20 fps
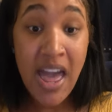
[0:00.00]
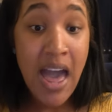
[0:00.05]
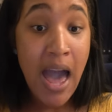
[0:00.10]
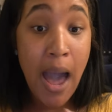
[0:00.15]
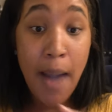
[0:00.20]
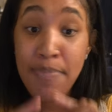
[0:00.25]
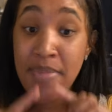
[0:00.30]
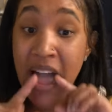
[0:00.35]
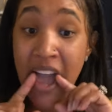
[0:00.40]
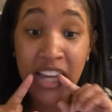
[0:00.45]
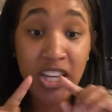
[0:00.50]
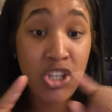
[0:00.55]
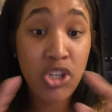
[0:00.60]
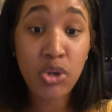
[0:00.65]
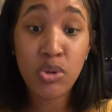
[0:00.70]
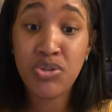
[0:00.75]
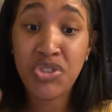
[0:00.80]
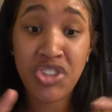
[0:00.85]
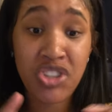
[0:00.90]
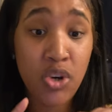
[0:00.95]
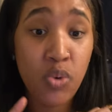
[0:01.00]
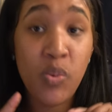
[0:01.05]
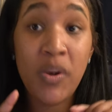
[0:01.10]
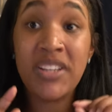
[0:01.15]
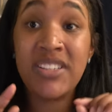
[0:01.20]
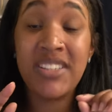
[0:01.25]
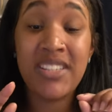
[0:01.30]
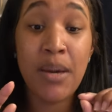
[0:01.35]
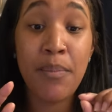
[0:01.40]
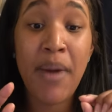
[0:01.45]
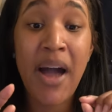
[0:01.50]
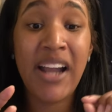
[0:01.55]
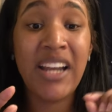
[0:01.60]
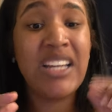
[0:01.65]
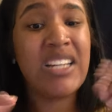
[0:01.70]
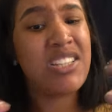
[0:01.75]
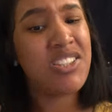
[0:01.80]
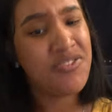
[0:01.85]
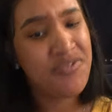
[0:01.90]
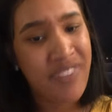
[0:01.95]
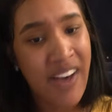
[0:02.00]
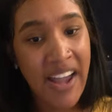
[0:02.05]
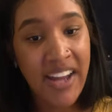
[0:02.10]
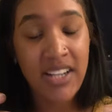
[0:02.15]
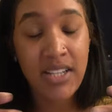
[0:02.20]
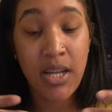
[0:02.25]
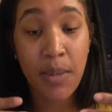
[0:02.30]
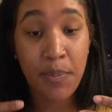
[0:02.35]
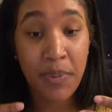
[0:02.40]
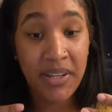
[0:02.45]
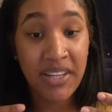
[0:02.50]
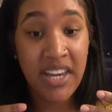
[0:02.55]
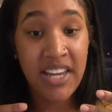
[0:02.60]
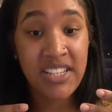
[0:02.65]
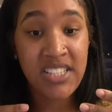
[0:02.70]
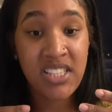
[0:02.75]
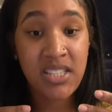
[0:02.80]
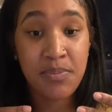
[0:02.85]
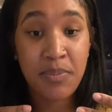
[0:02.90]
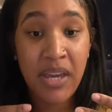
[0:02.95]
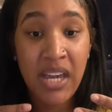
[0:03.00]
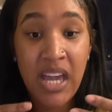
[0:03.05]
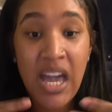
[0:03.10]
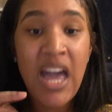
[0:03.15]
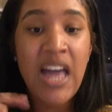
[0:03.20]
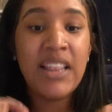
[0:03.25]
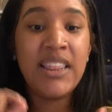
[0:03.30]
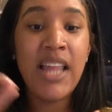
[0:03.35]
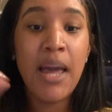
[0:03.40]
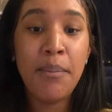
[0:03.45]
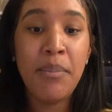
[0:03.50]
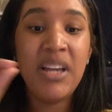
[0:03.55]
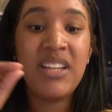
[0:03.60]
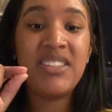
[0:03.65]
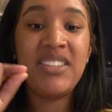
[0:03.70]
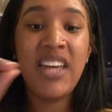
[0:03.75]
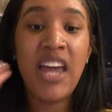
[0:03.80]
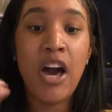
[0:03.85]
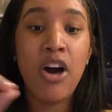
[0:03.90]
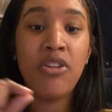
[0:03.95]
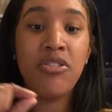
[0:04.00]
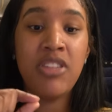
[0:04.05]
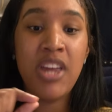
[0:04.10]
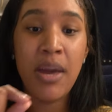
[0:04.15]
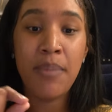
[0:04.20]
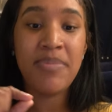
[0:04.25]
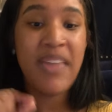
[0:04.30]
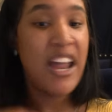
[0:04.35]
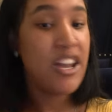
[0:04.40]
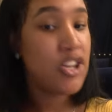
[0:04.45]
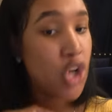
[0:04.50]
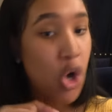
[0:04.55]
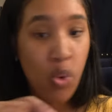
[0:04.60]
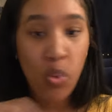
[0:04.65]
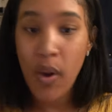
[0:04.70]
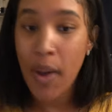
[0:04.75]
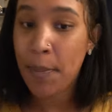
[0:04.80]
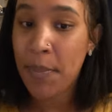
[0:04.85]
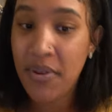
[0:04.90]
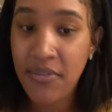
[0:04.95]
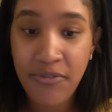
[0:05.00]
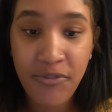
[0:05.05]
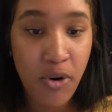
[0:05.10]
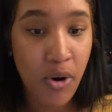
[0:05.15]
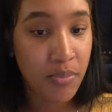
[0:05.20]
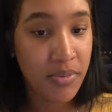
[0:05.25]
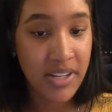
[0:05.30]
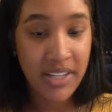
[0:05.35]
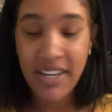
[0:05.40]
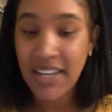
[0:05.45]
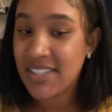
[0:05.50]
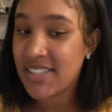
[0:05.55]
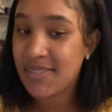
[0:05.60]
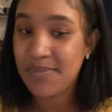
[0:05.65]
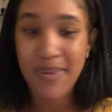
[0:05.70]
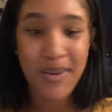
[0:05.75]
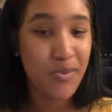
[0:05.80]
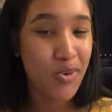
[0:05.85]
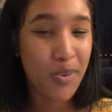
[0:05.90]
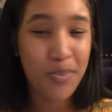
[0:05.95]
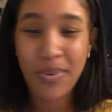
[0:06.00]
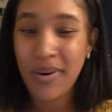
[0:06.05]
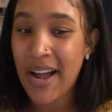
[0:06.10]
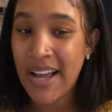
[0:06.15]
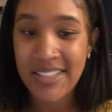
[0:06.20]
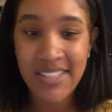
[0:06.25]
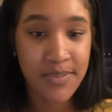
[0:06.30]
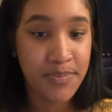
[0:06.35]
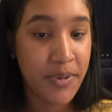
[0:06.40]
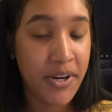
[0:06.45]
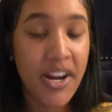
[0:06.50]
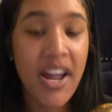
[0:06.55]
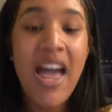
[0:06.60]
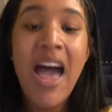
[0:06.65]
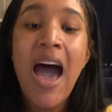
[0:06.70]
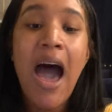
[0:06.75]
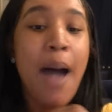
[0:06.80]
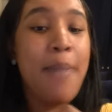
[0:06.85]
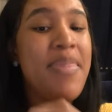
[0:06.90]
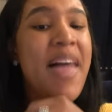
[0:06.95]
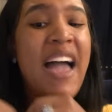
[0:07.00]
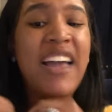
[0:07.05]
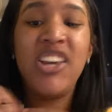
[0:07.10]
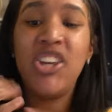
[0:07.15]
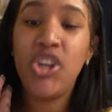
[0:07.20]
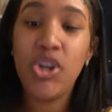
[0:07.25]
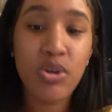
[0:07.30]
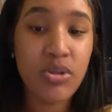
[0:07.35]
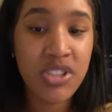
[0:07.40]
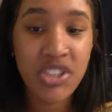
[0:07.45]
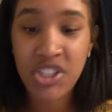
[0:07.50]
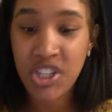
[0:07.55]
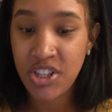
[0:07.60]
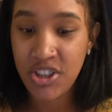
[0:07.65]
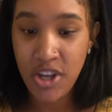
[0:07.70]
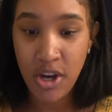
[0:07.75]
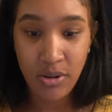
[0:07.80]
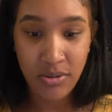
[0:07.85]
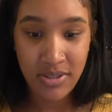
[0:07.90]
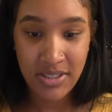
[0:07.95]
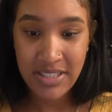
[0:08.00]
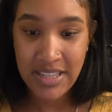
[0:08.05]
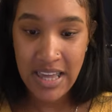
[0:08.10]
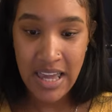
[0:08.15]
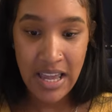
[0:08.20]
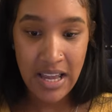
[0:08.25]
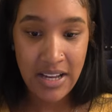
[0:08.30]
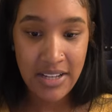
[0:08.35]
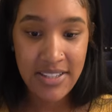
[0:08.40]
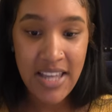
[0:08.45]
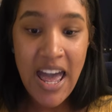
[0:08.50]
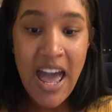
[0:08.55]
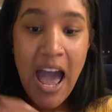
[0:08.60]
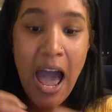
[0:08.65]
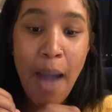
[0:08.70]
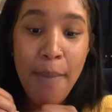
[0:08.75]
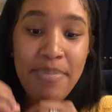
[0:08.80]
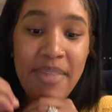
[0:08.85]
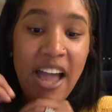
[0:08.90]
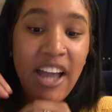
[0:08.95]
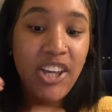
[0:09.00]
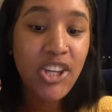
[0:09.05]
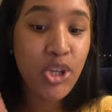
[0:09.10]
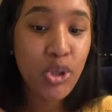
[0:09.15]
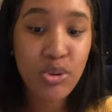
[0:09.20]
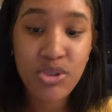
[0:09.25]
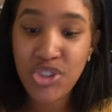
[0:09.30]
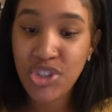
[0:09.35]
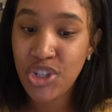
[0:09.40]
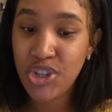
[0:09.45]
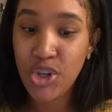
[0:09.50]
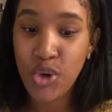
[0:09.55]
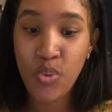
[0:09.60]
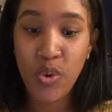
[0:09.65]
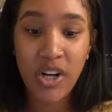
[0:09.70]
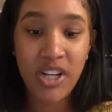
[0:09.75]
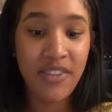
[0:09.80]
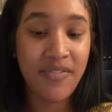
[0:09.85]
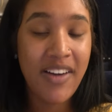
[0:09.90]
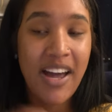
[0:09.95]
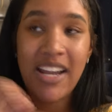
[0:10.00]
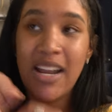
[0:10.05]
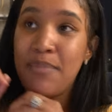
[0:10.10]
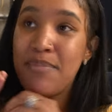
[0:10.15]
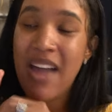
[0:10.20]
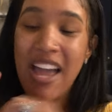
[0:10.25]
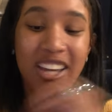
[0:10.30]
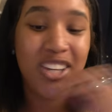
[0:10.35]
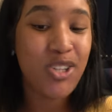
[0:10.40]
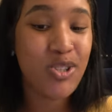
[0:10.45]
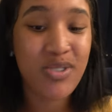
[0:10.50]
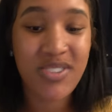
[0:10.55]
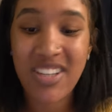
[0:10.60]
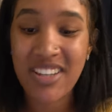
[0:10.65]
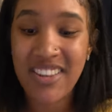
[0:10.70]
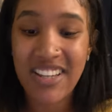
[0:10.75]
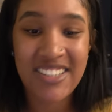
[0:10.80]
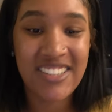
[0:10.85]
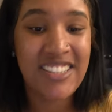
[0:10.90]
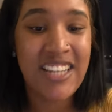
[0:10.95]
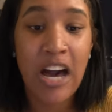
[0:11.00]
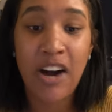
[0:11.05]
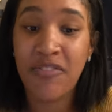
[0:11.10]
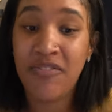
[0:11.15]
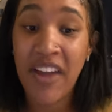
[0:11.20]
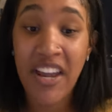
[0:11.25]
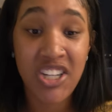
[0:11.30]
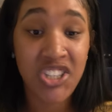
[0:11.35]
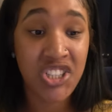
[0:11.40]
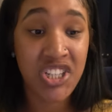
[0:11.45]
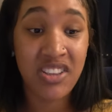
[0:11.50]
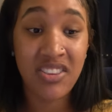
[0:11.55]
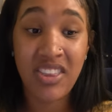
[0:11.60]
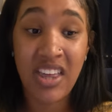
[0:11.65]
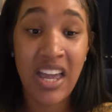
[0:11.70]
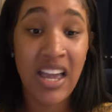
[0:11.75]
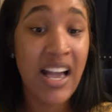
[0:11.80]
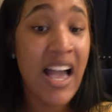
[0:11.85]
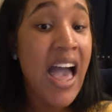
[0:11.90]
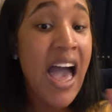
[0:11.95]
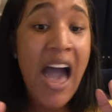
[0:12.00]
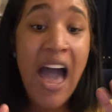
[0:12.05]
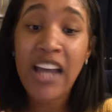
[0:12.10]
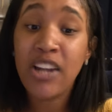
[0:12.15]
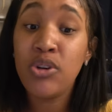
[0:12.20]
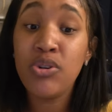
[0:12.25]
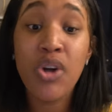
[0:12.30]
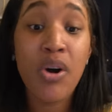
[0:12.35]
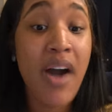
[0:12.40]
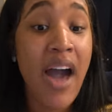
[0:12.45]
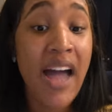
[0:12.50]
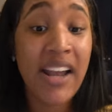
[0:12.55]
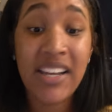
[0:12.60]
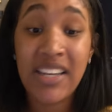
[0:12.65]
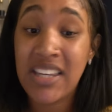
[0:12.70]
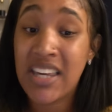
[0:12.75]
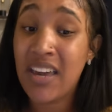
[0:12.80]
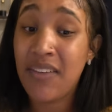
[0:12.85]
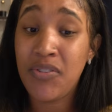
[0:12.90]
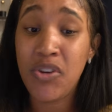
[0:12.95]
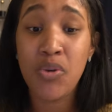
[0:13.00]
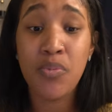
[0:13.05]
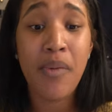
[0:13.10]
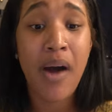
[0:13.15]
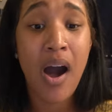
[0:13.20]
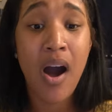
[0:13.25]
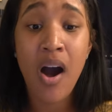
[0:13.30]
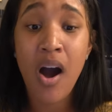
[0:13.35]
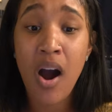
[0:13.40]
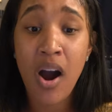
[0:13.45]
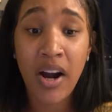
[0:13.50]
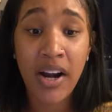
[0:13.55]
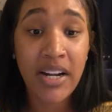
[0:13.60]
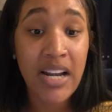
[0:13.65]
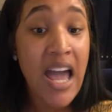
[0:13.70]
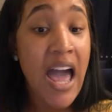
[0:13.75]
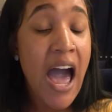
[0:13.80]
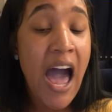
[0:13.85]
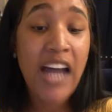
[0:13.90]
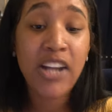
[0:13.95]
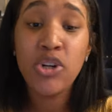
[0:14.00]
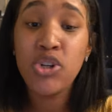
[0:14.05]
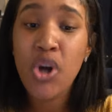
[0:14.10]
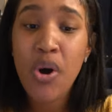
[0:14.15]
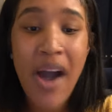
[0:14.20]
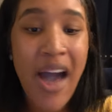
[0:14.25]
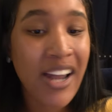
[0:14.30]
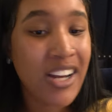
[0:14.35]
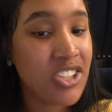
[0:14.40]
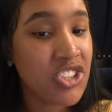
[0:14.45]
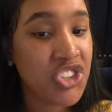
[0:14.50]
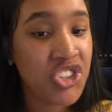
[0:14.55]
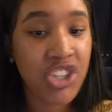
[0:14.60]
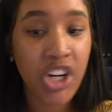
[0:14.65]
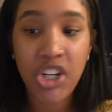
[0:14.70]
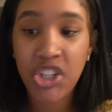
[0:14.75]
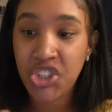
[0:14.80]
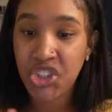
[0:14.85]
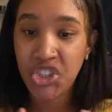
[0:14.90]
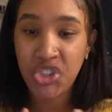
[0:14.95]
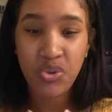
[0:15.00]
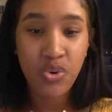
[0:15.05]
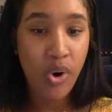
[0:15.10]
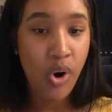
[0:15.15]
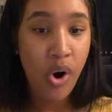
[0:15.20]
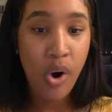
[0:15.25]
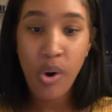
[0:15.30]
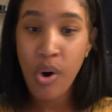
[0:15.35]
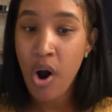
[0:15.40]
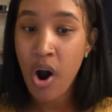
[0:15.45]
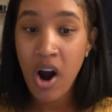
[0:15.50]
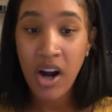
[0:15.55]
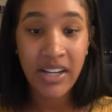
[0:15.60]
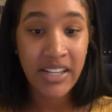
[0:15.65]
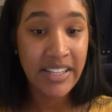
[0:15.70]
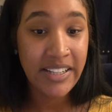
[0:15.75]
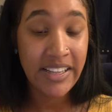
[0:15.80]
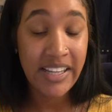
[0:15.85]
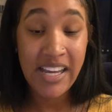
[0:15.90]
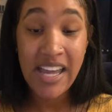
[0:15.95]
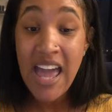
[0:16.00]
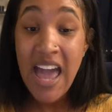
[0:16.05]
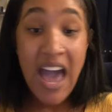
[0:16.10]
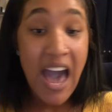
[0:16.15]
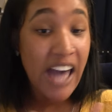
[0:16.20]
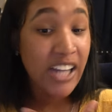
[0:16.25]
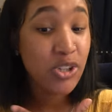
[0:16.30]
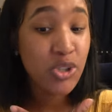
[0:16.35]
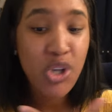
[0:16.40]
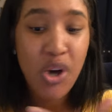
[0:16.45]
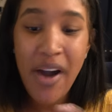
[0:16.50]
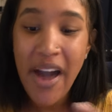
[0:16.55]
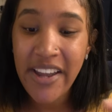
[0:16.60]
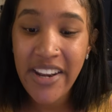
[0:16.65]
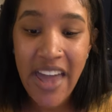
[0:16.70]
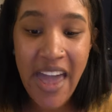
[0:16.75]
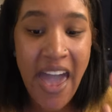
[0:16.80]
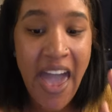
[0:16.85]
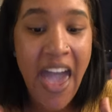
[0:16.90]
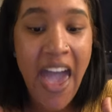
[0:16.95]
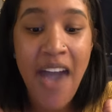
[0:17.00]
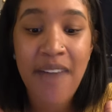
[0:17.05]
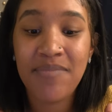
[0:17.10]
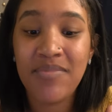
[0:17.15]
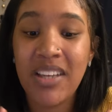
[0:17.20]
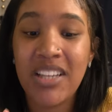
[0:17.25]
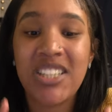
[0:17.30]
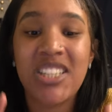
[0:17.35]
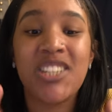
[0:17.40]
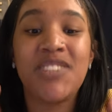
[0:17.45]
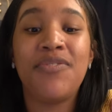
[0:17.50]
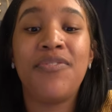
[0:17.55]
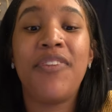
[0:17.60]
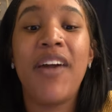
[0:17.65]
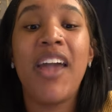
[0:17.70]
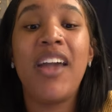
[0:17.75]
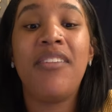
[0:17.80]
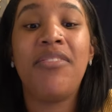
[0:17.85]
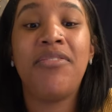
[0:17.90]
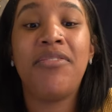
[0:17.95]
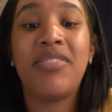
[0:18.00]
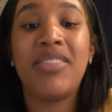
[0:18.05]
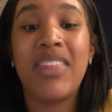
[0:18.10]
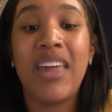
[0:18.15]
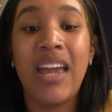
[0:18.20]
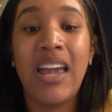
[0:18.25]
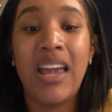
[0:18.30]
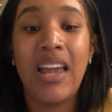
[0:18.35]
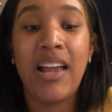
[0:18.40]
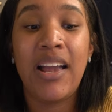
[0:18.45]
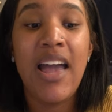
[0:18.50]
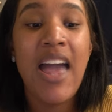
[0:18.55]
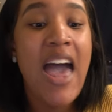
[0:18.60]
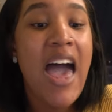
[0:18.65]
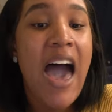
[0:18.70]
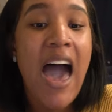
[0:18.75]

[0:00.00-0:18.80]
I'm not used to when somebody is fighting up against me, let me tell them that no weapon formed against me will prosper. I'm not used to those things. I'm not used to the word of God. I'm not used to this salvation thing. I don't know how to give you my heart. I don't know how to search you wholeheartedly. I don't know how to have this faith thing.